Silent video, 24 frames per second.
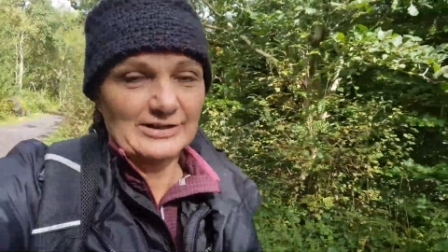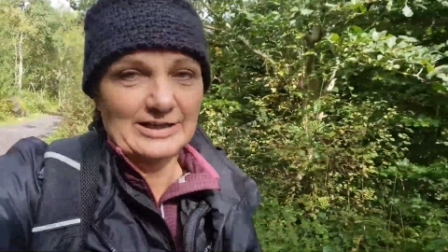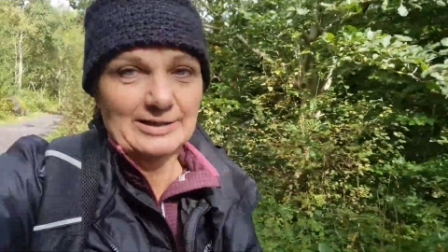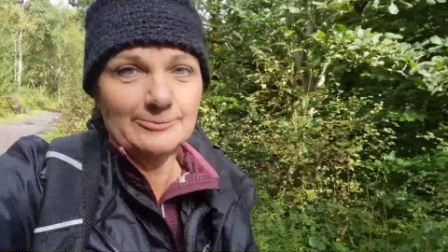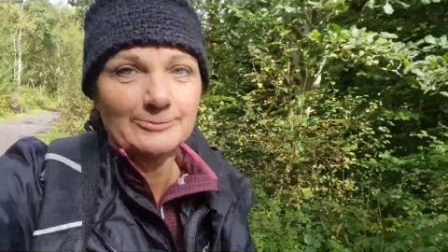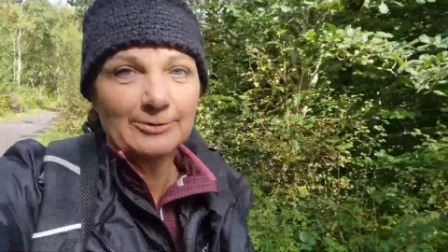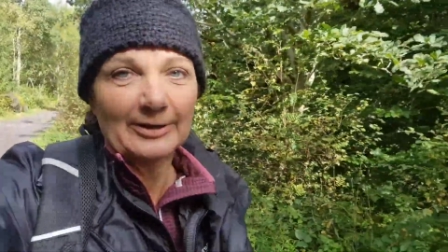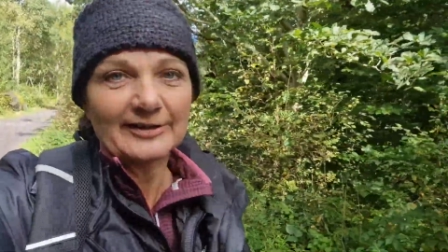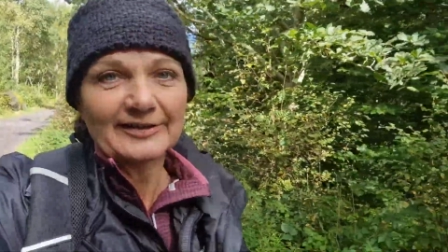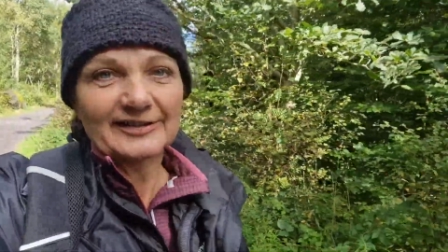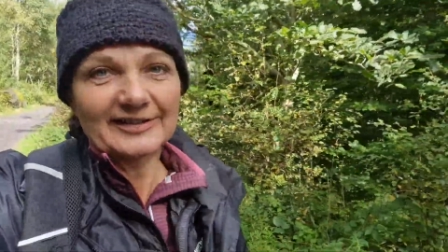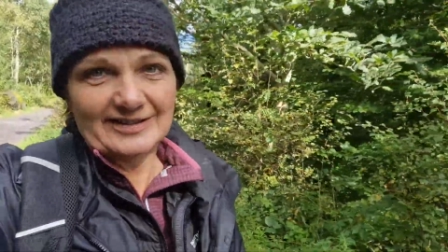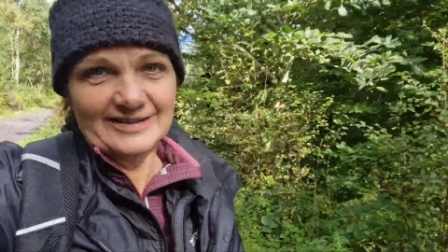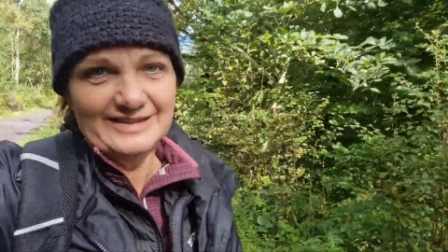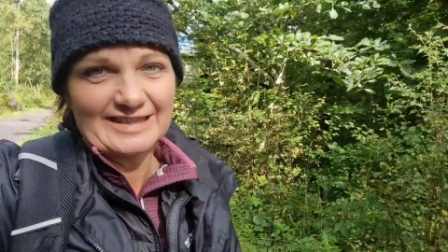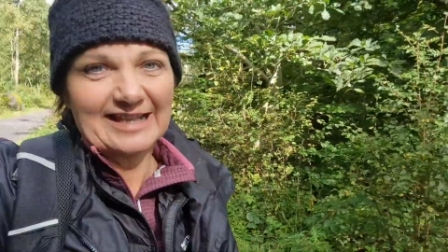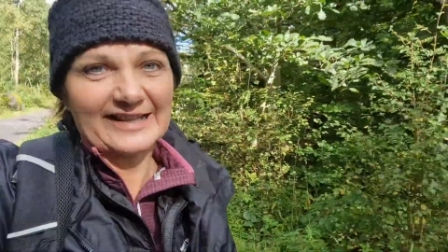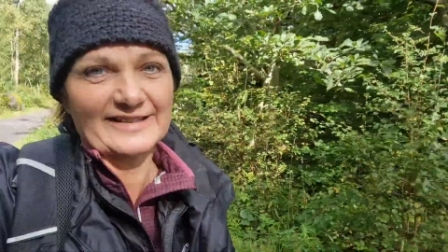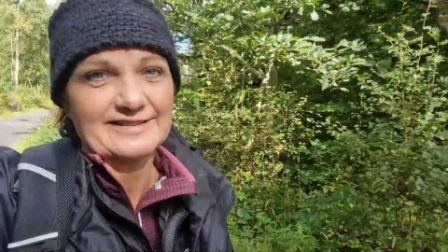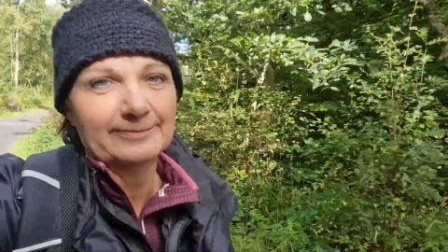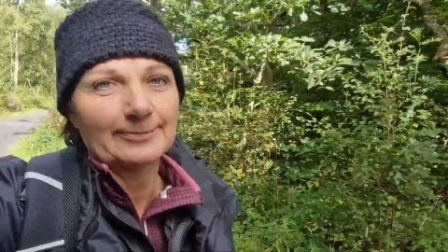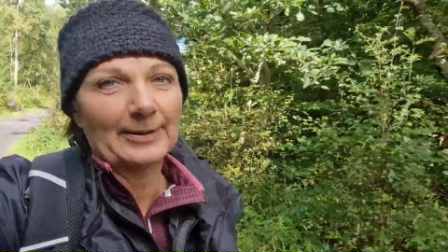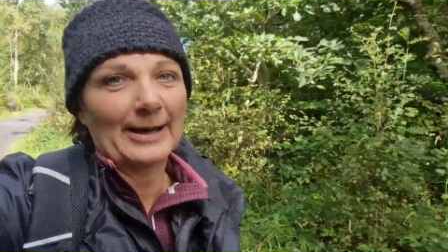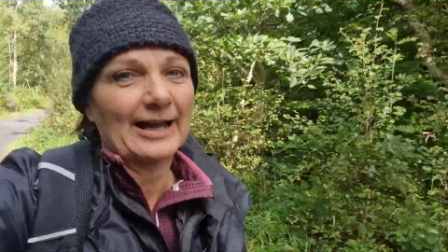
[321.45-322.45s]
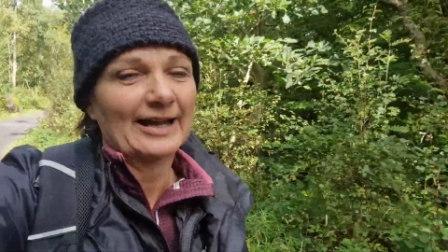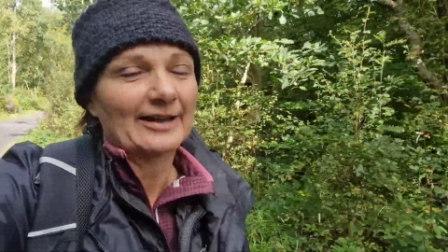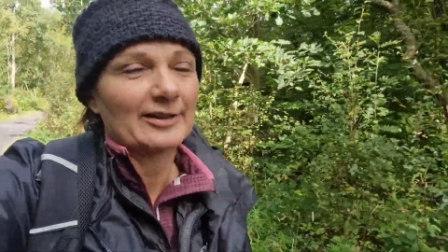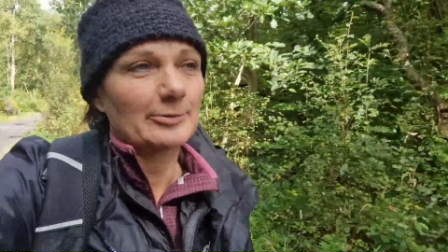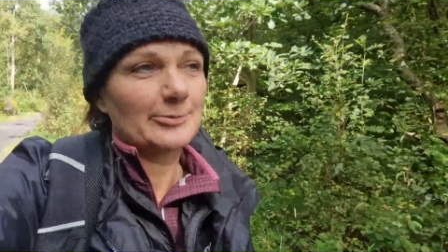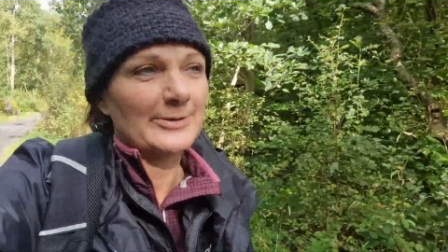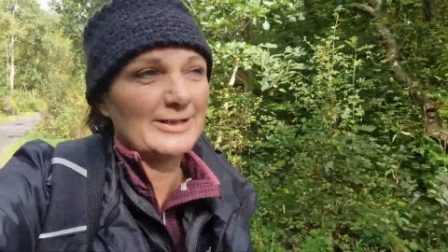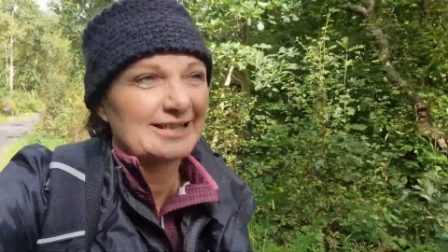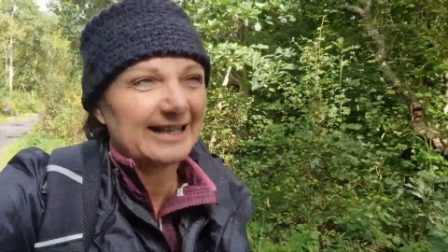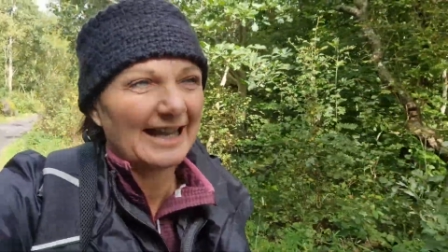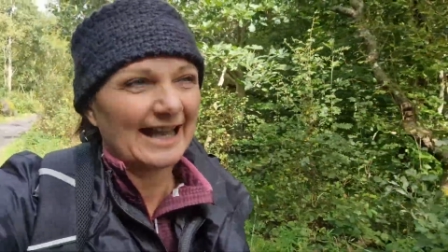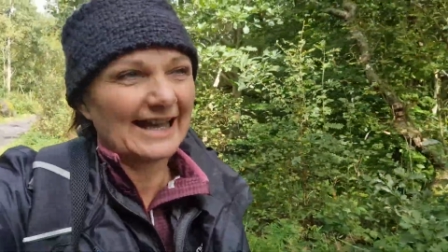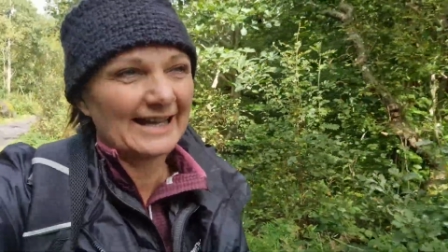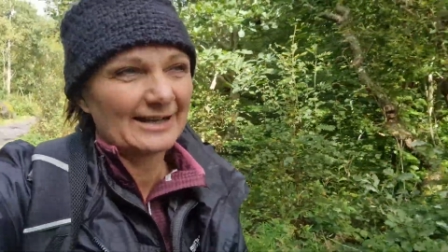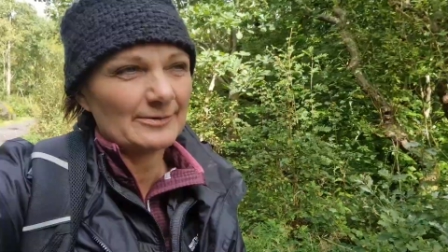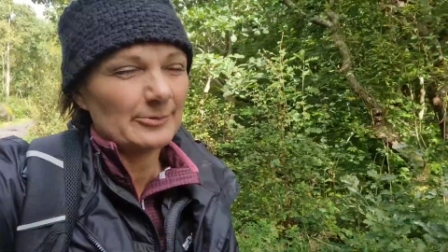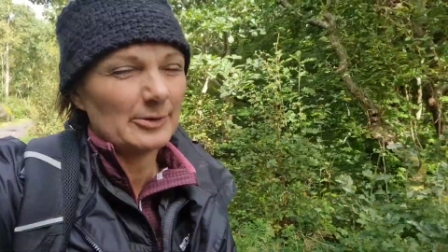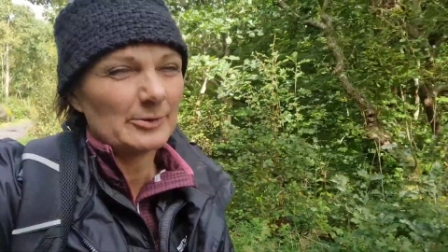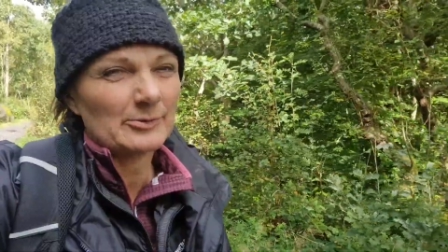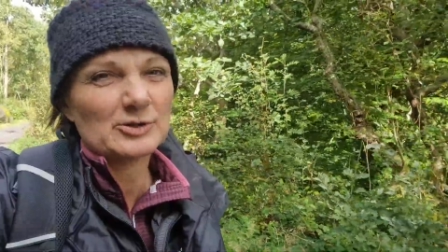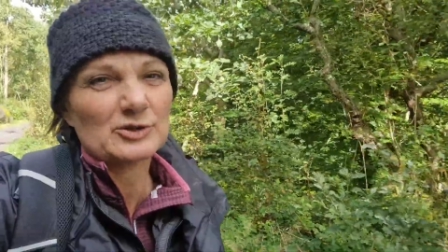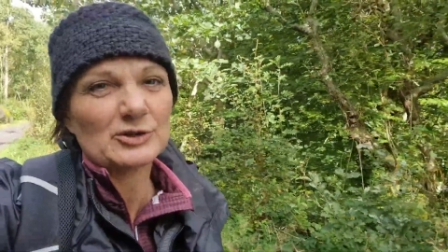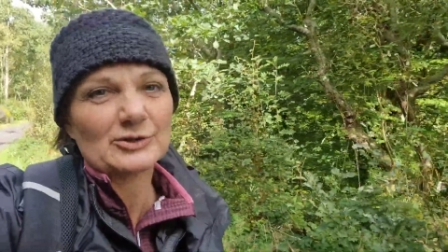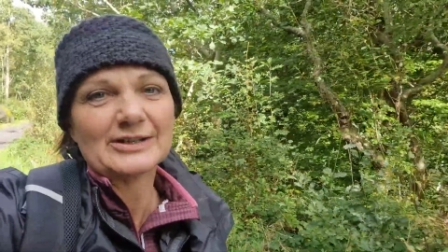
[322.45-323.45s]
It wasn't this path. We
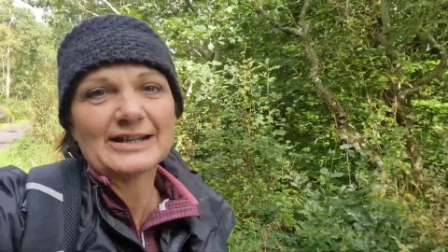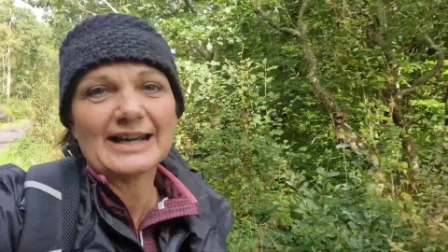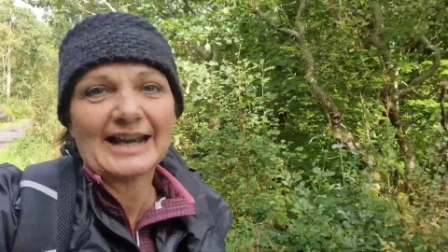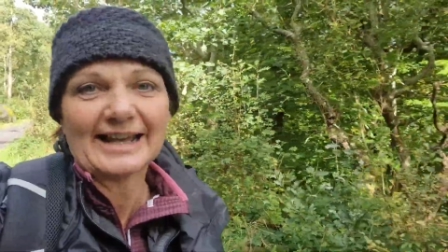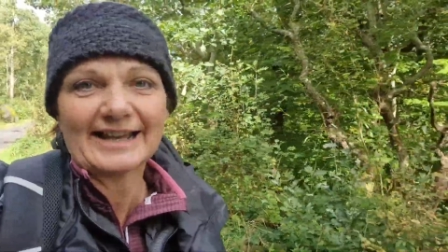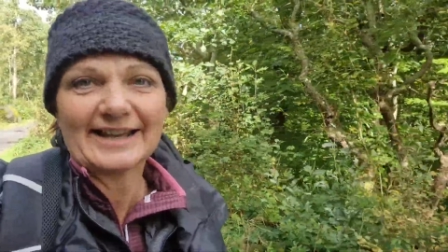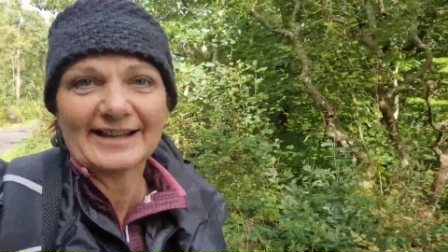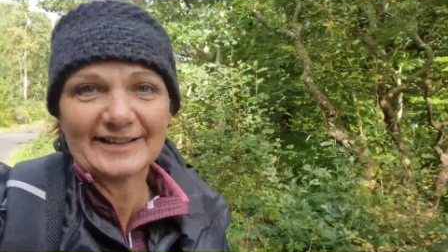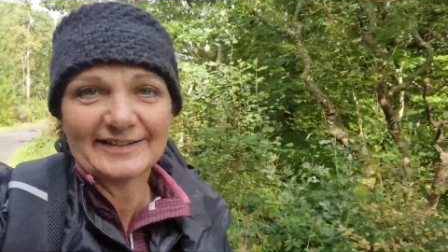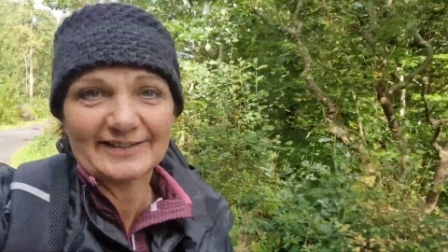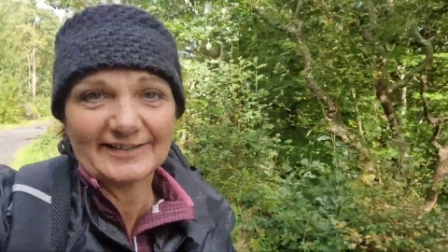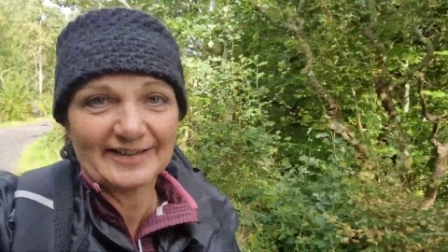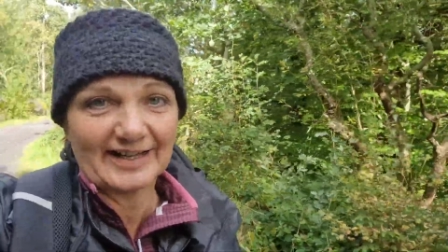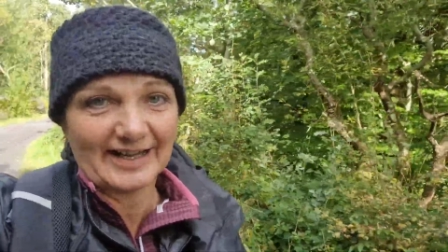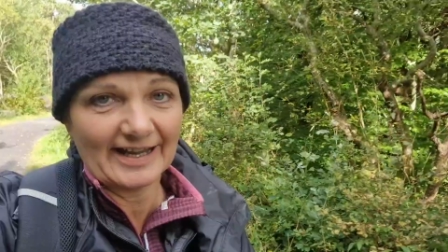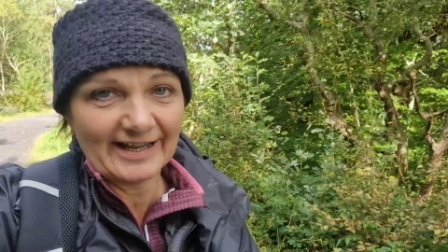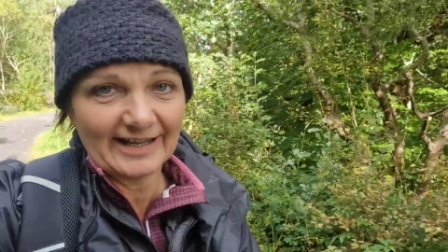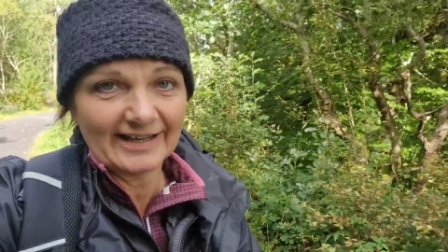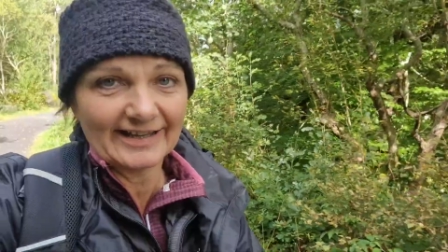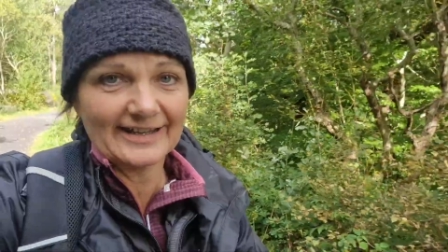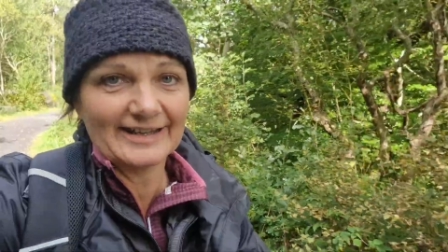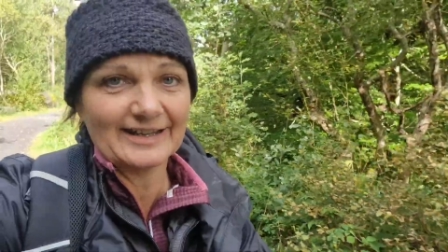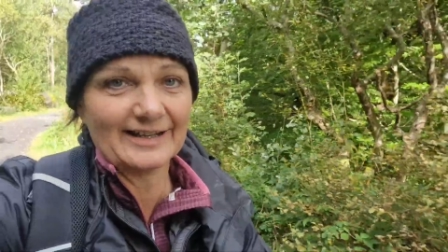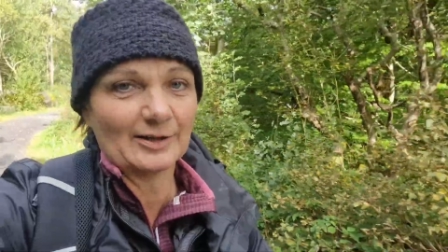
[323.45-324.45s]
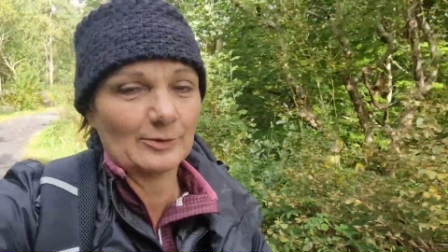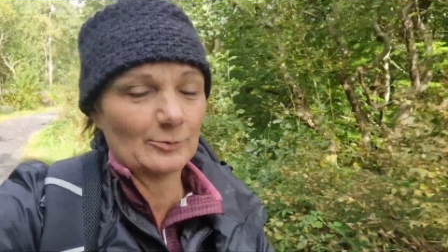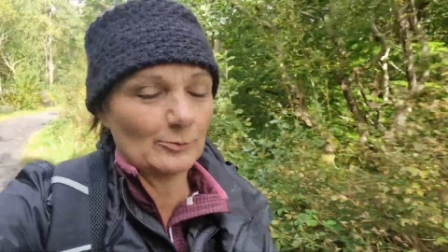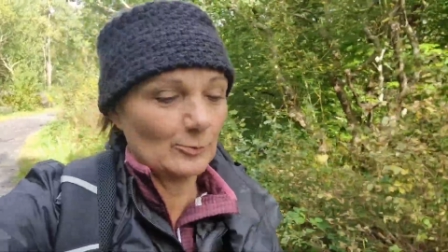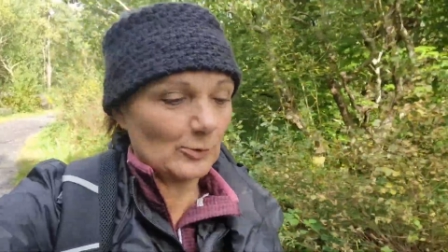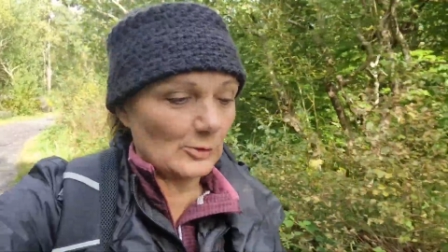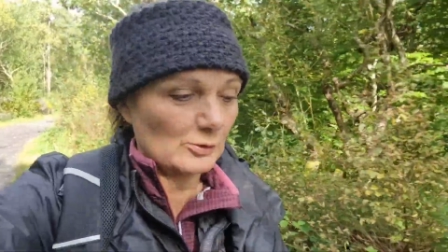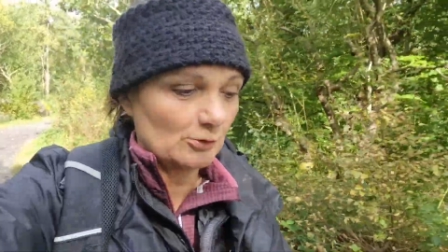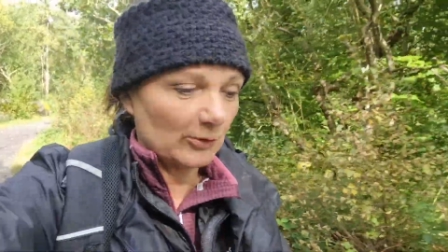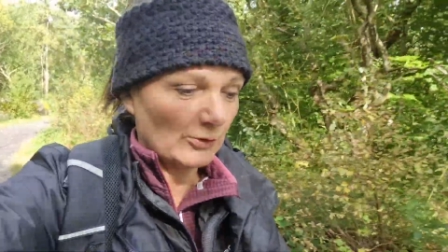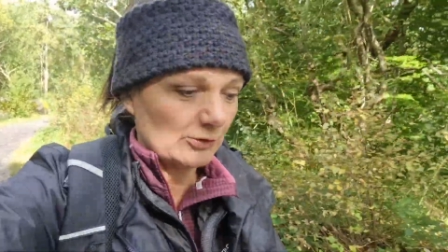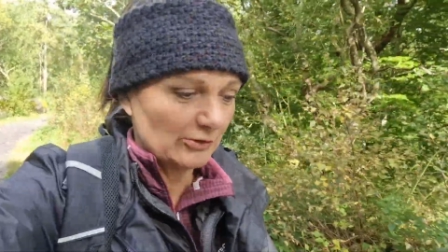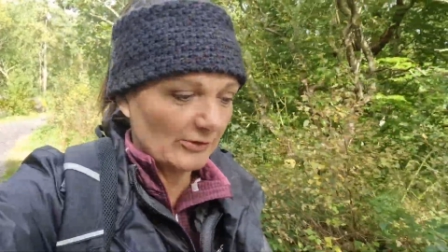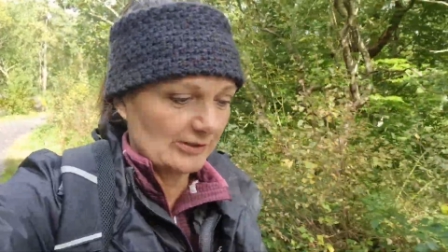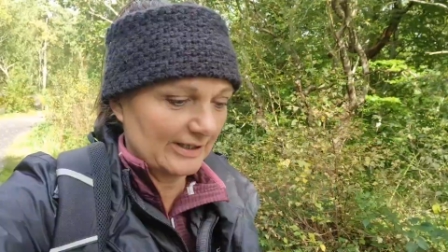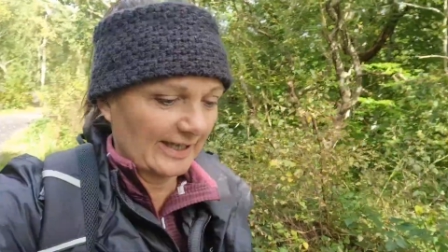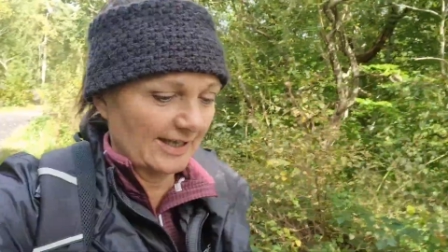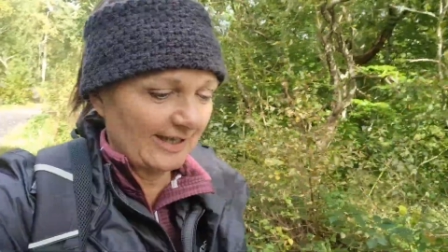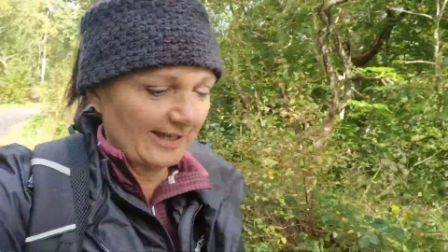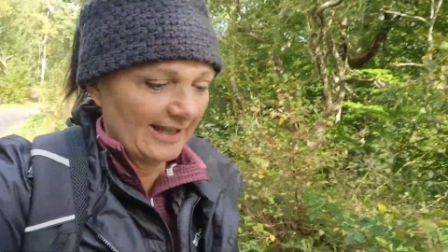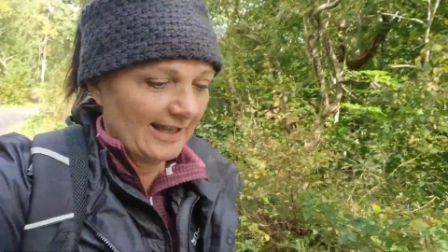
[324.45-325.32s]
were doing like a circular walk,